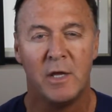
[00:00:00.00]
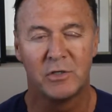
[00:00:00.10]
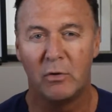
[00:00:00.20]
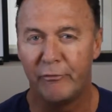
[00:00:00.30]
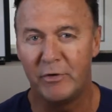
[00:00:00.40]

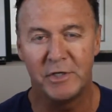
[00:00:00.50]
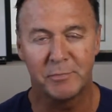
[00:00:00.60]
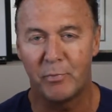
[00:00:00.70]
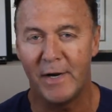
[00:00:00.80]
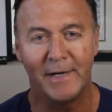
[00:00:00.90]
So if we
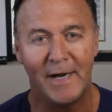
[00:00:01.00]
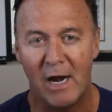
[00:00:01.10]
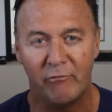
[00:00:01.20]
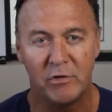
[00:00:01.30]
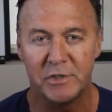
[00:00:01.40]
just break an
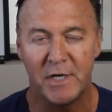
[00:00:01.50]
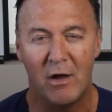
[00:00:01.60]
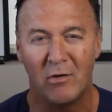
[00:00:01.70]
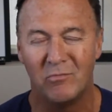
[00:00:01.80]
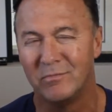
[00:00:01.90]
average
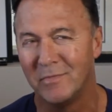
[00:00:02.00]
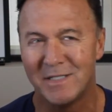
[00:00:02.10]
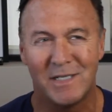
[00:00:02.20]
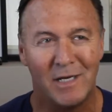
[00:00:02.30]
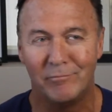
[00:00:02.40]
down,
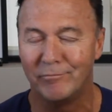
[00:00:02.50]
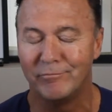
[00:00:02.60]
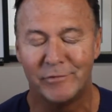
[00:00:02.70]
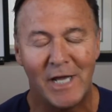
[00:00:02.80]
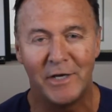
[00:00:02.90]
let's say
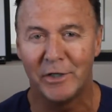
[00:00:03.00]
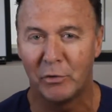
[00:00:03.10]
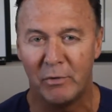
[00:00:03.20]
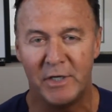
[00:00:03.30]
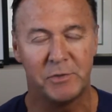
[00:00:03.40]
ten
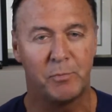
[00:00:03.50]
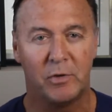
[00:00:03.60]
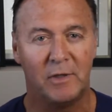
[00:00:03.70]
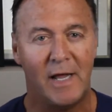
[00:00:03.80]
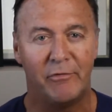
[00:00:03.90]
degrees
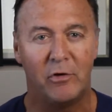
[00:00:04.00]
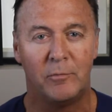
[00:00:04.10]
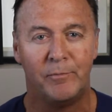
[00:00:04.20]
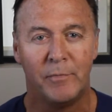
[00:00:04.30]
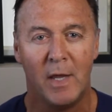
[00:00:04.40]
per level,